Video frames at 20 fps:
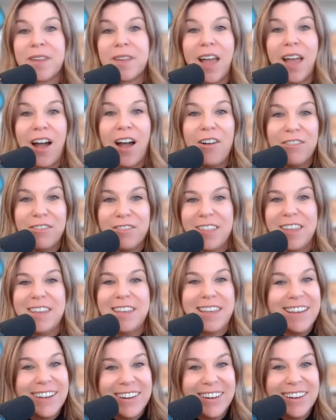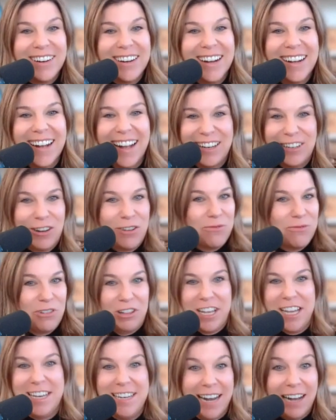of the year. I don't
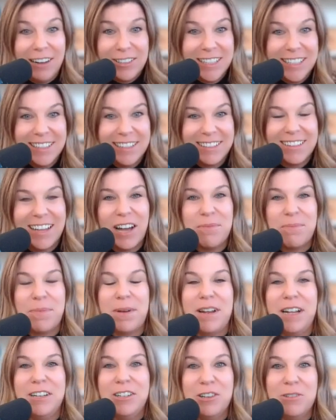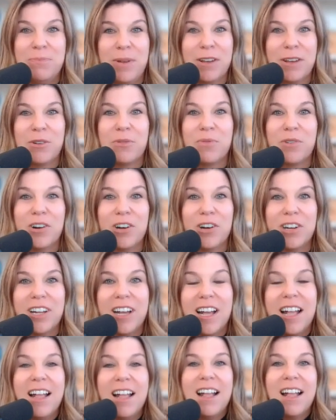really announce it a lot, but I do pick a word.
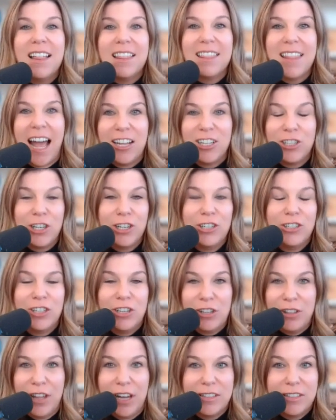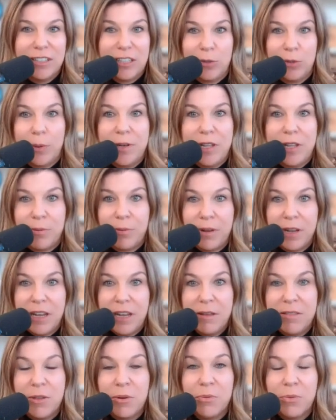Last year,
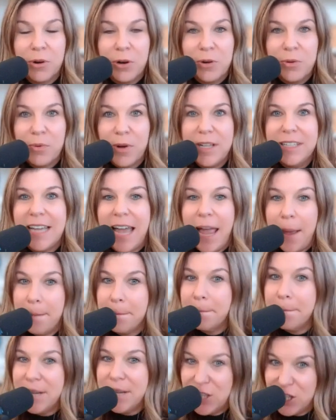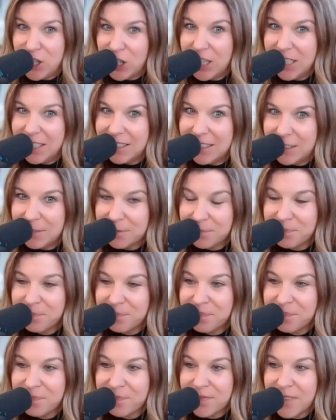2023, the word was ambitious.
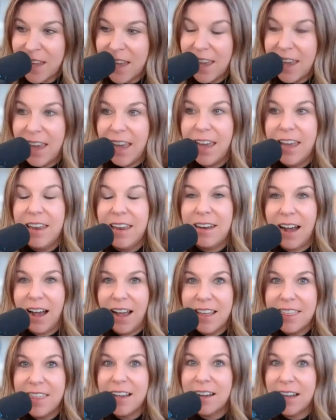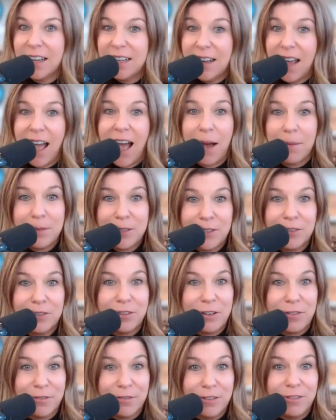And I think I
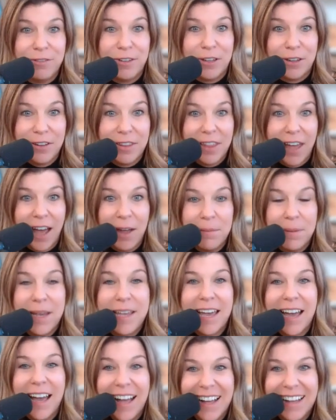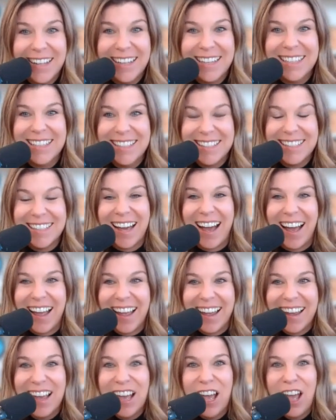absolutely fulfilled that because
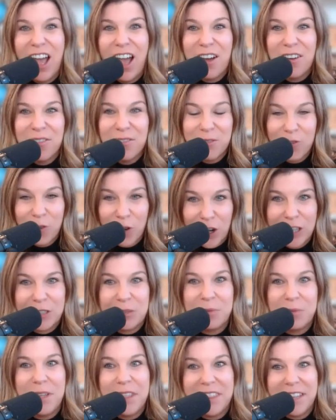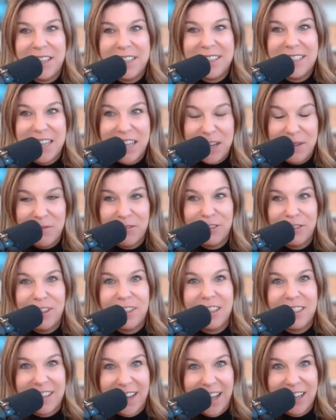I worked with a team for
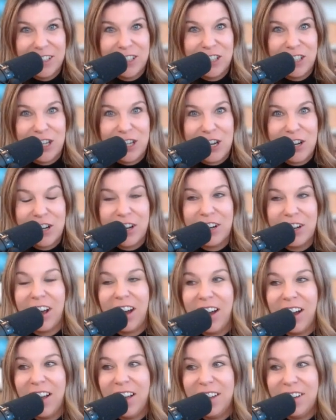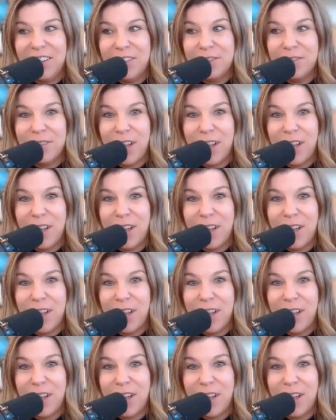the last year on